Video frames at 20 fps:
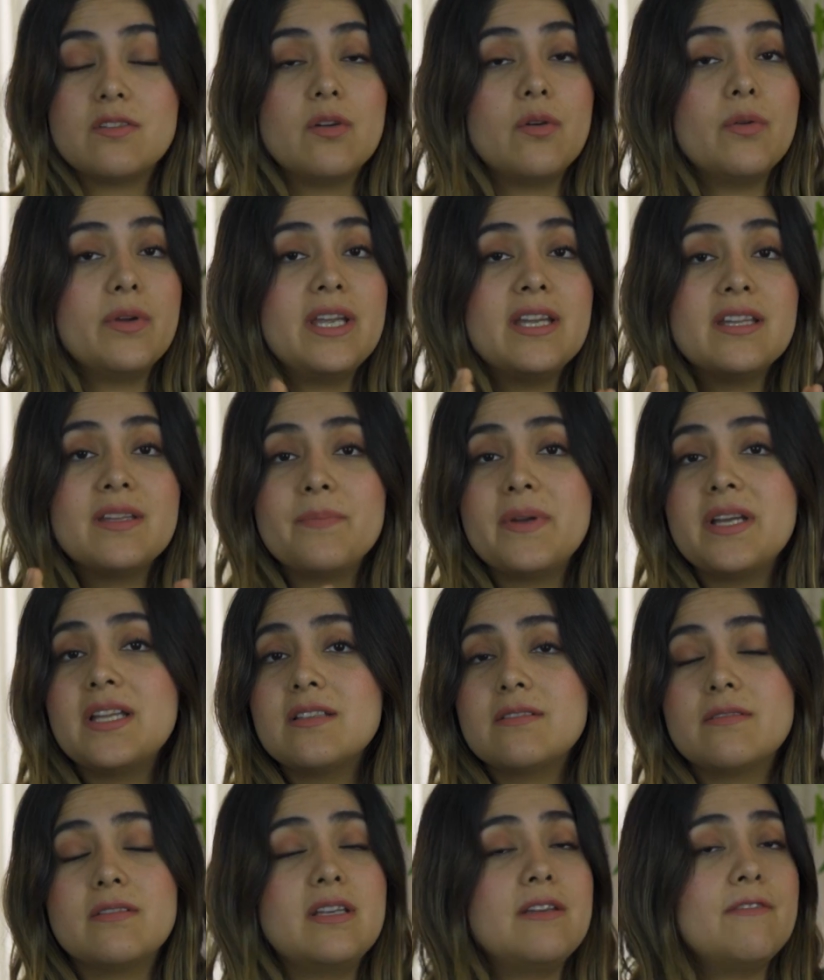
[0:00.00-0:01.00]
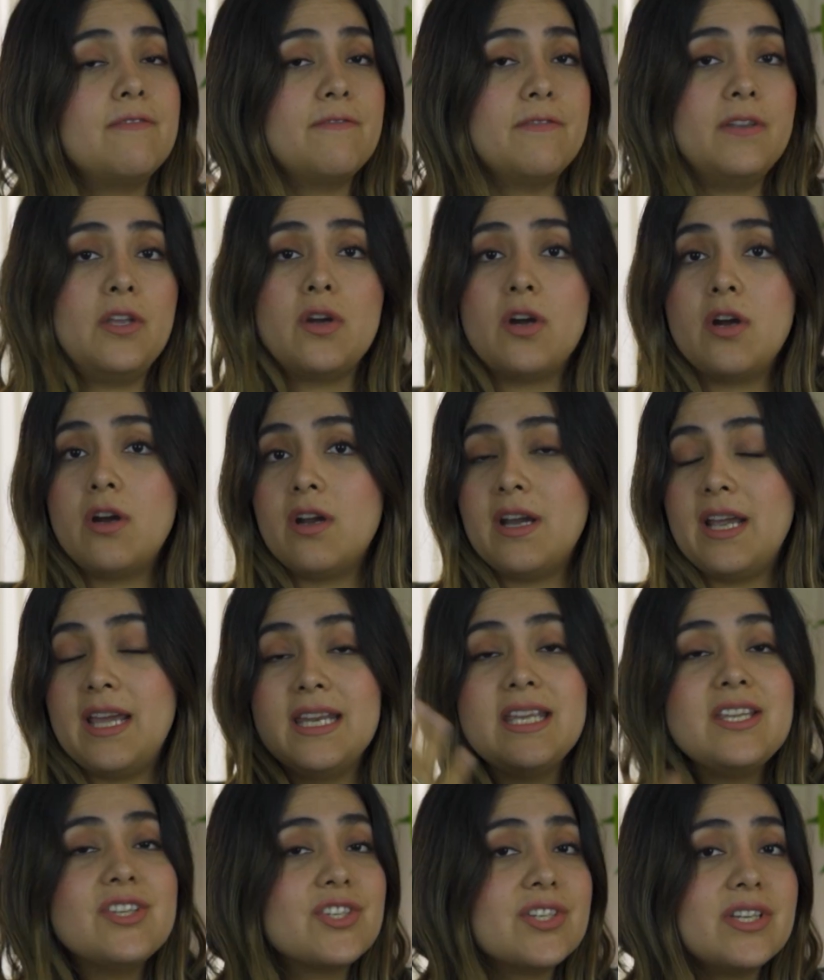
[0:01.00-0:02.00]
So it depends if you are
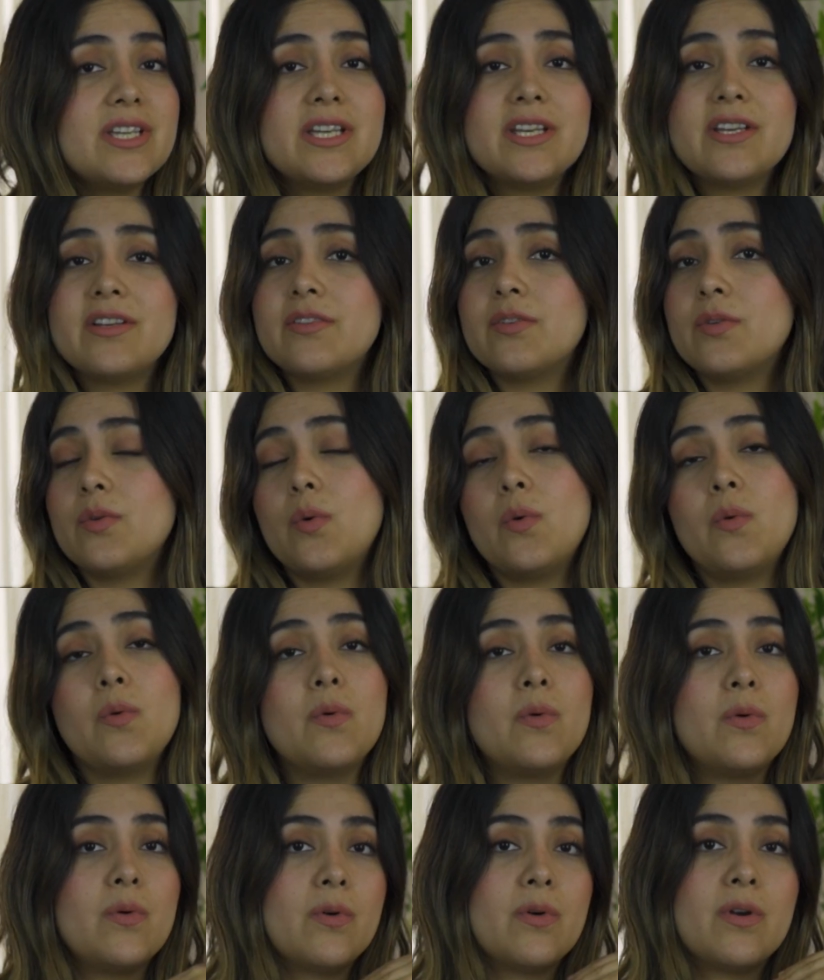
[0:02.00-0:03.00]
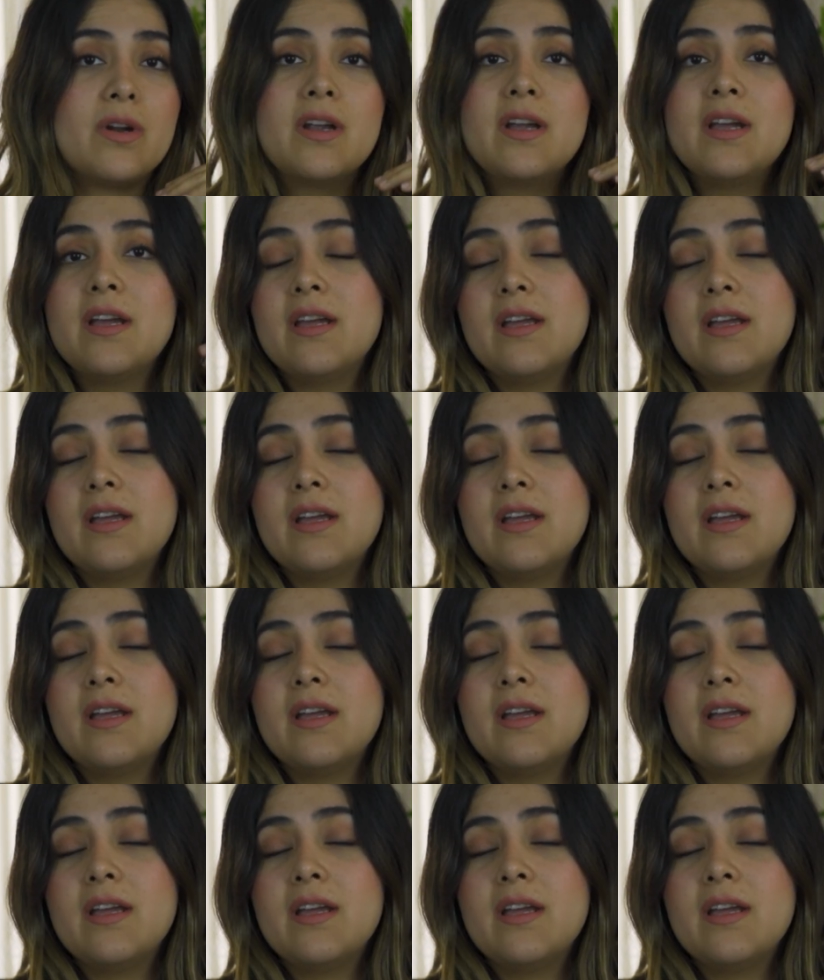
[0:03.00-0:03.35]
an engineer or